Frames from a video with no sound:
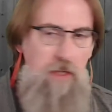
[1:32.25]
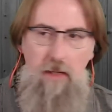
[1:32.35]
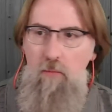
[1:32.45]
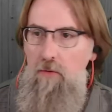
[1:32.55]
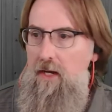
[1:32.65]
I
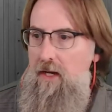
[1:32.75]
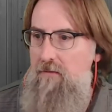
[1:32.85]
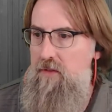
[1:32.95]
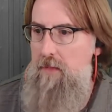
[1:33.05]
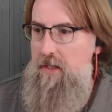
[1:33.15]
will not have
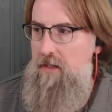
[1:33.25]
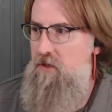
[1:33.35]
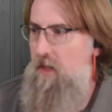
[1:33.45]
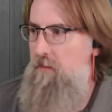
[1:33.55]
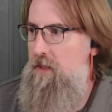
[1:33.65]
as many as
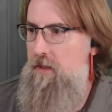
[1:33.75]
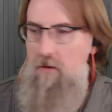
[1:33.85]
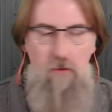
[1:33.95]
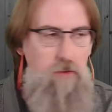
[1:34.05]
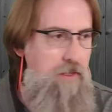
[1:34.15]
Jamie did
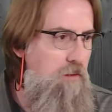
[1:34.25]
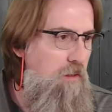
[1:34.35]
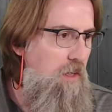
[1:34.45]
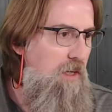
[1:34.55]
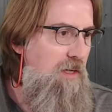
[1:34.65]
earlier,
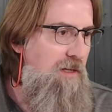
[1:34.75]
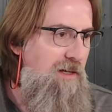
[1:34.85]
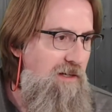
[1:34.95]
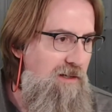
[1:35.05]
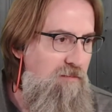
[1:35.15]

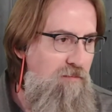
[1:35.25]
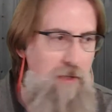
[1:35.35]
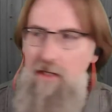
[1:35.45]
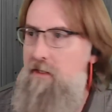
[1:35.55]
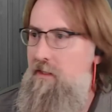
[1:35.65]

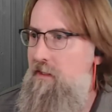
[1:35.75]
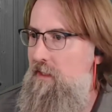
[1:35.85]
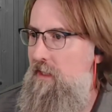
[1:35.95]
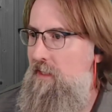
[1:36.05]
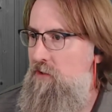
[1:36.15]
but
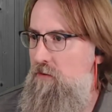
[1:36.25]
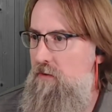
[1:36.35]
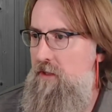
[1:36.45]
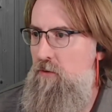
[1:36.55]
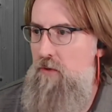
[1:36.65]
I
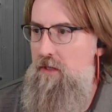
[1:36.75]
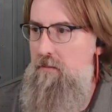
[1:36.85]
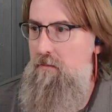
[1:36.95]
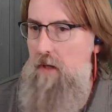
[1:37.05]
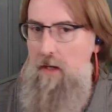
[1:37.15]
certainly agree
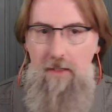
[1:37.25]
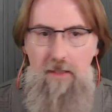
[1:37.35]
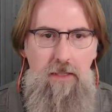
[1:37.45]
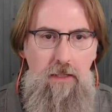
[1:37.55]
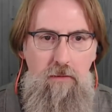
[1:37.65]
that
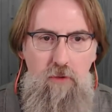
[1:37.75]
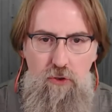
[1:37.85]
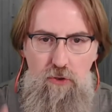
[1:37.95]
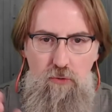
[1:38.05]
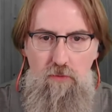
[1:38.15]
getting your
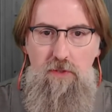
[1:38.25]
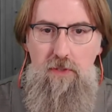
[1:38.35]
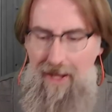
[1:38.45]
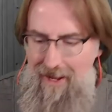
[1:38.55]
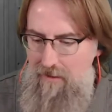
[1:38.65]
students
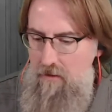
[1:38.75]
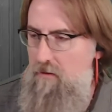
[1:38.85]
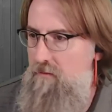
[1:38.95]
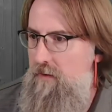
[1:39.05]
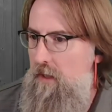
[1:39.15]

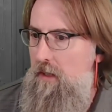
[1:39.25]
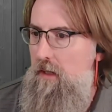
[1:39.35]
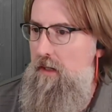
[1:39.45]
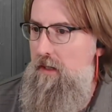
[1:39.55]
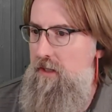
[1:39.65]
active
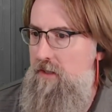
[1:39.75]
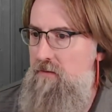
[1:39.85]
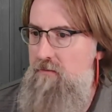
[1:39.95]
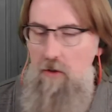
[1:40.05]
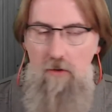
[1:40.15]
does
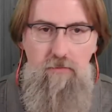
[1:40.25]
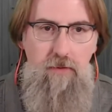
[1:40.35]
involve,